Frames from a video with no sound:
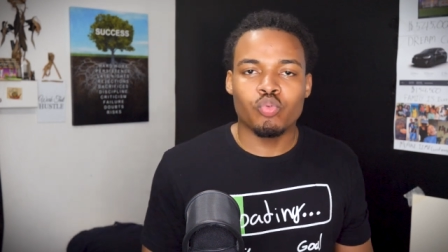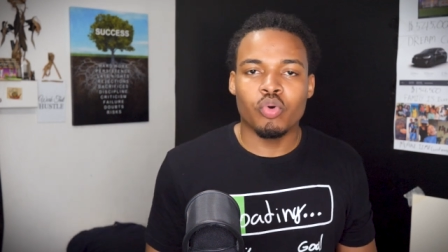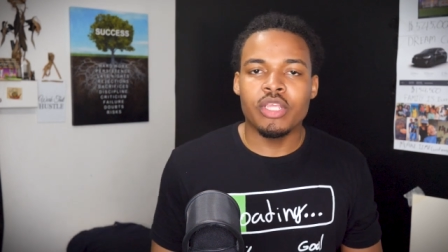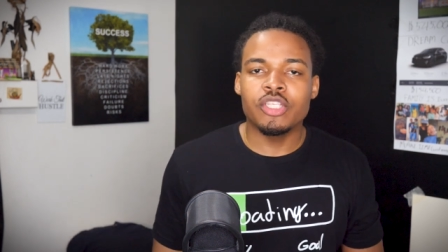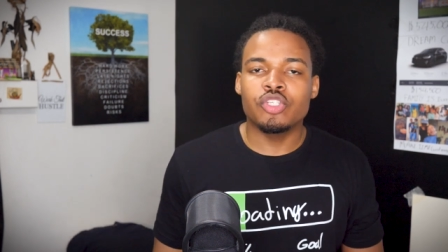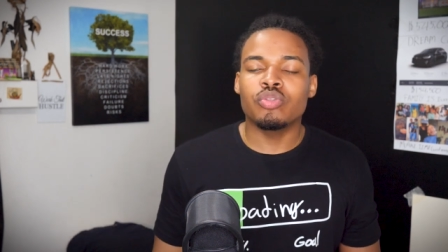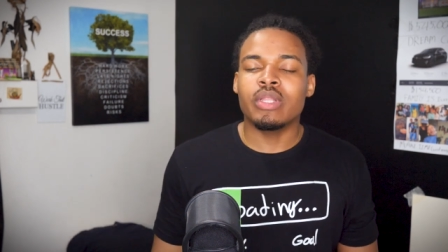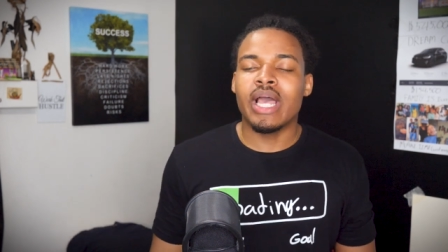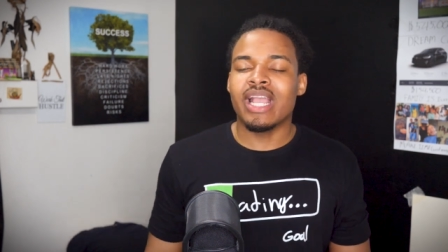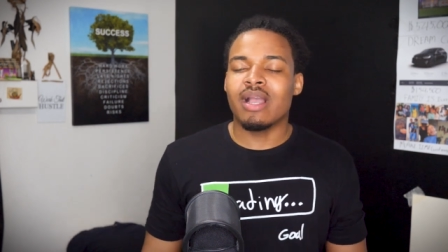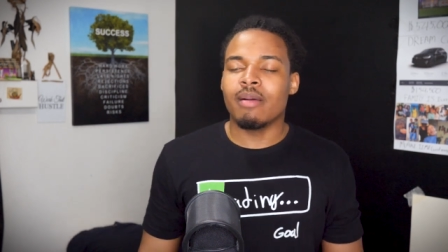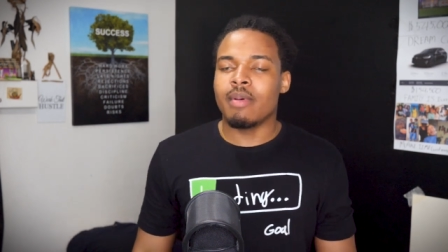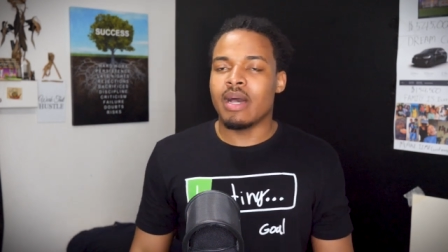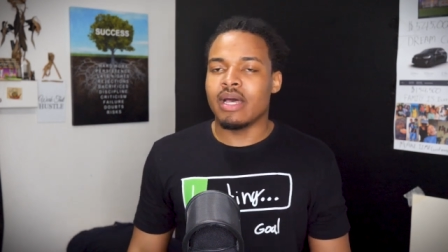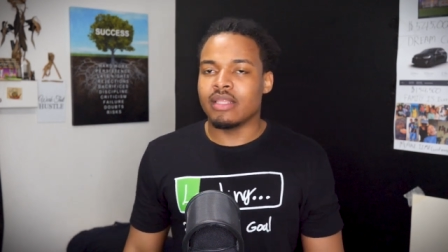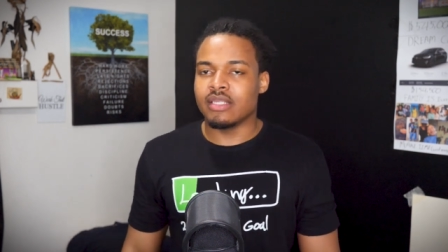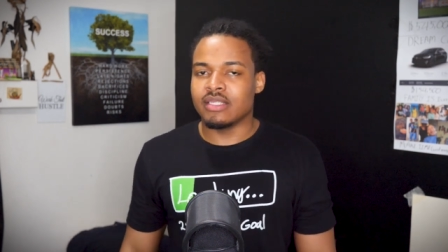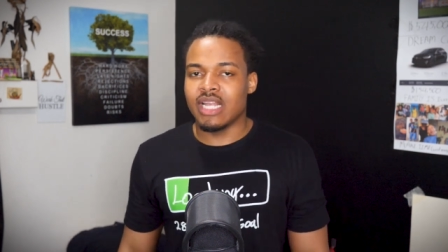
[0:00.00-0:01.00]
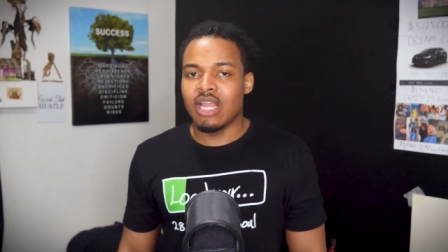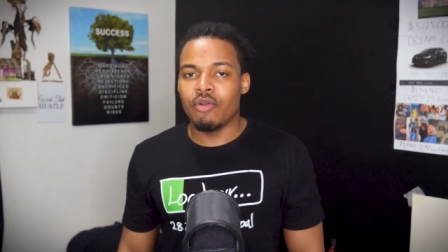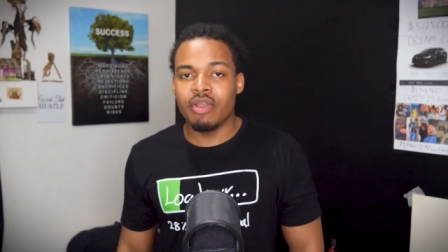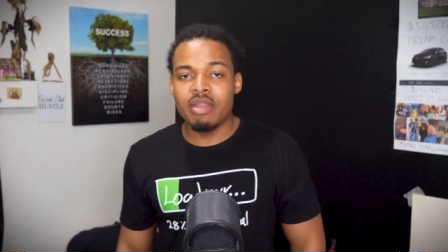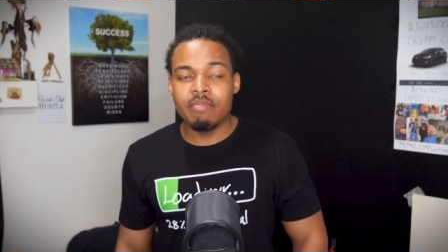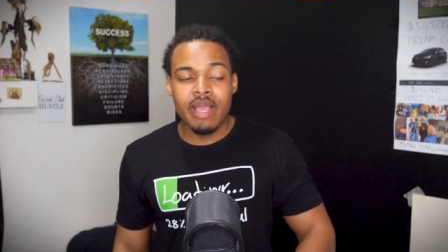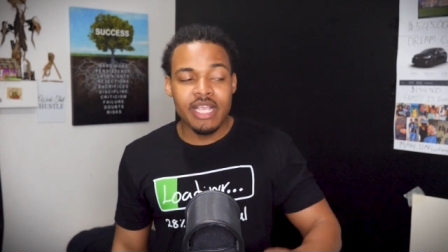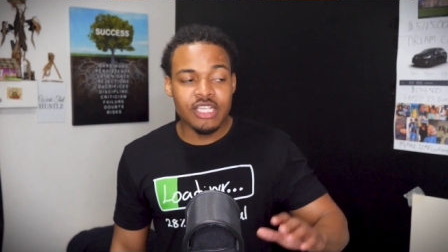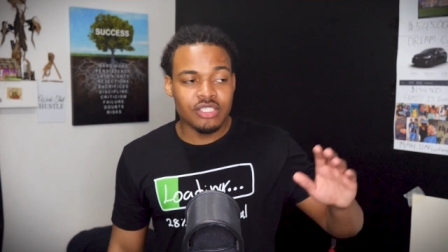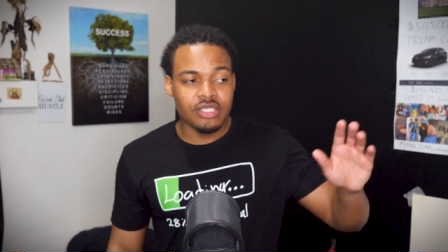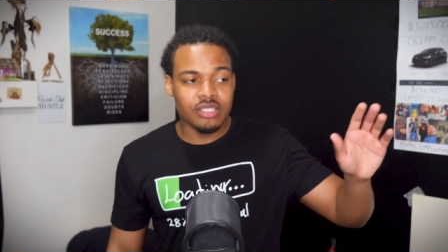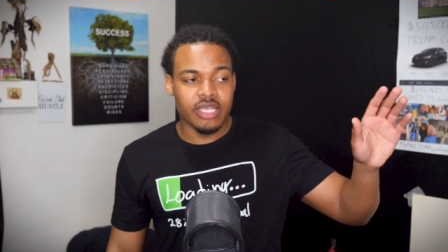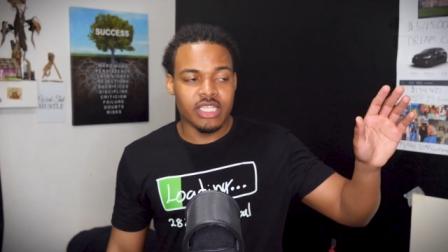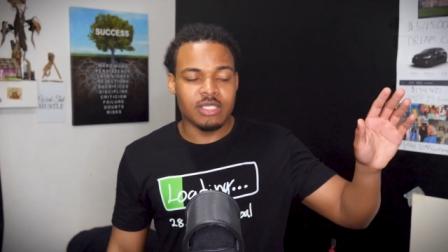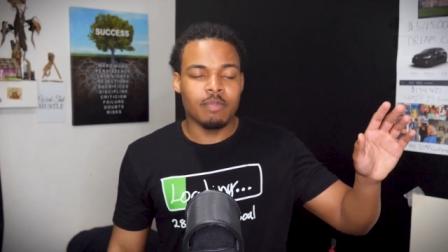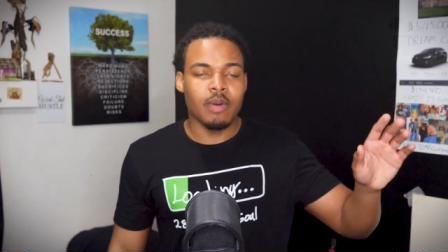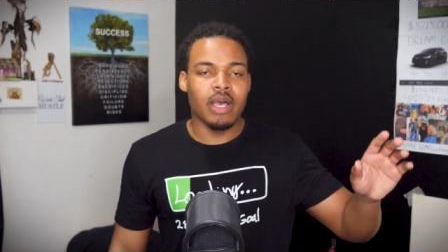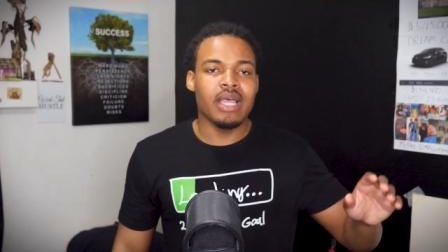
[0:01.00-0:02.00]
What didn't you like about this? And I already mentioned
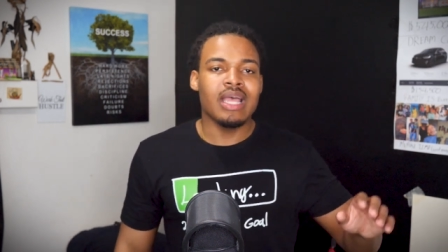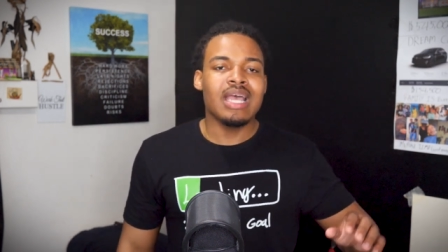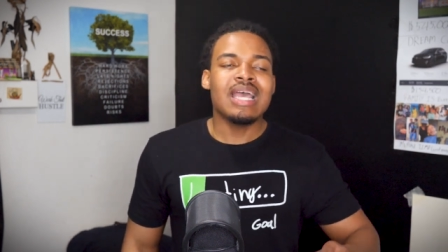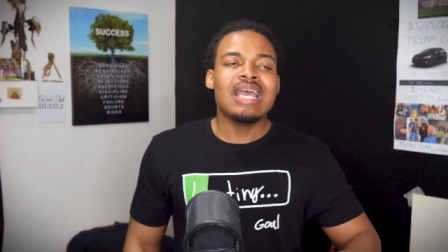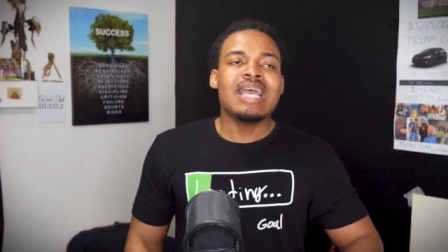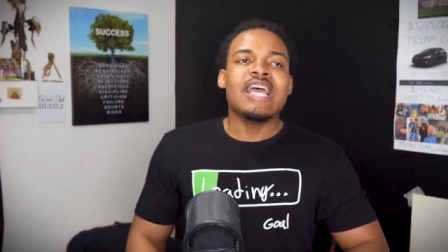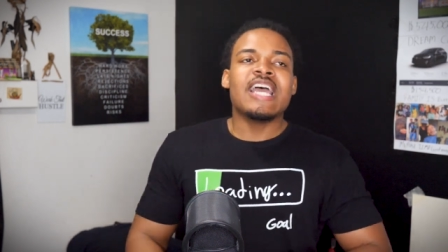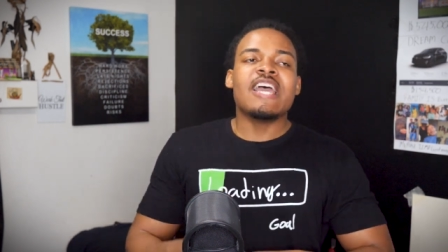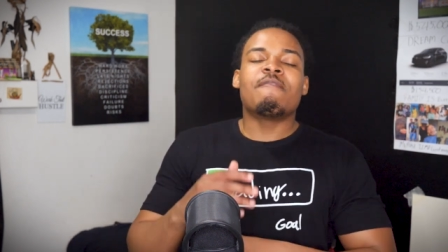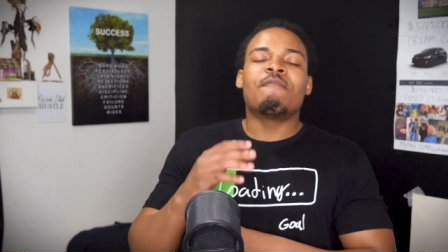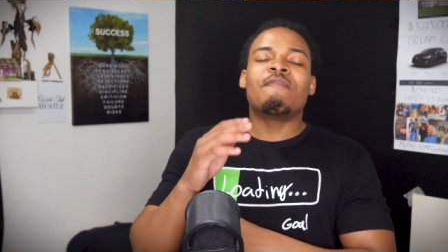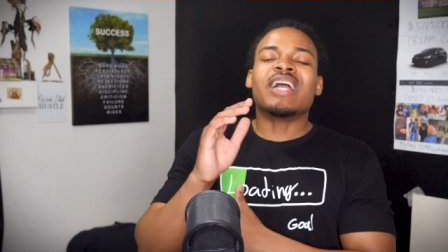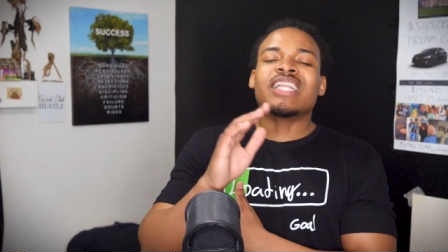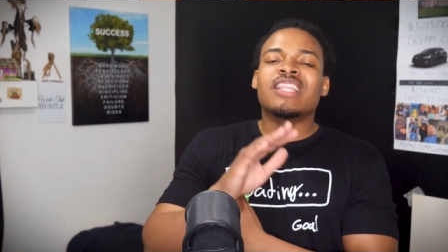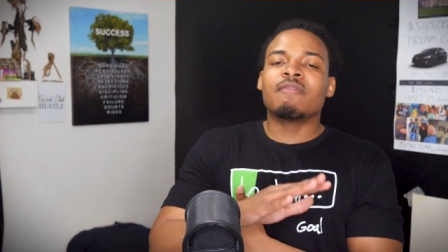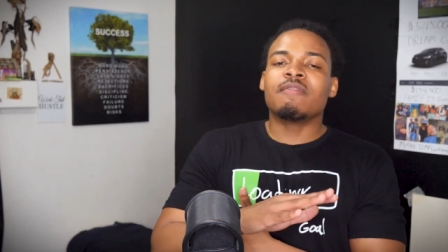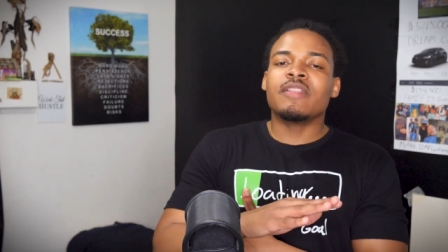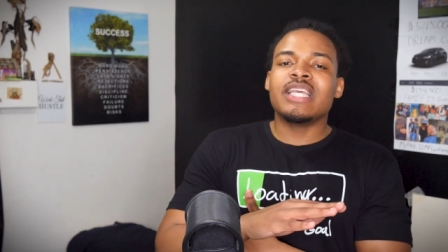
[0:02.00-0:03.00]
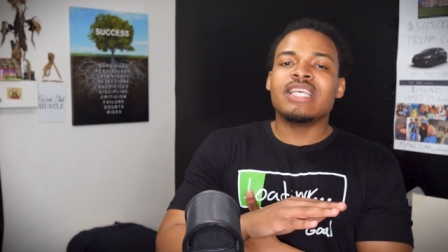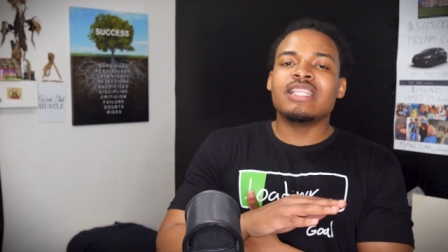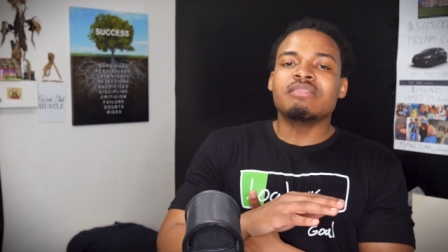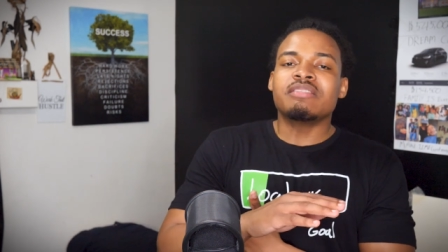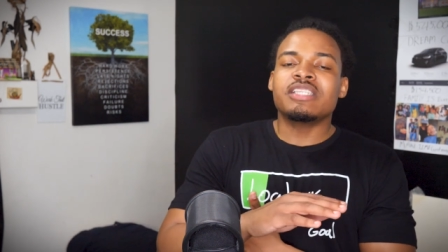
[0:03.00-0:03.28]
this, but effectively,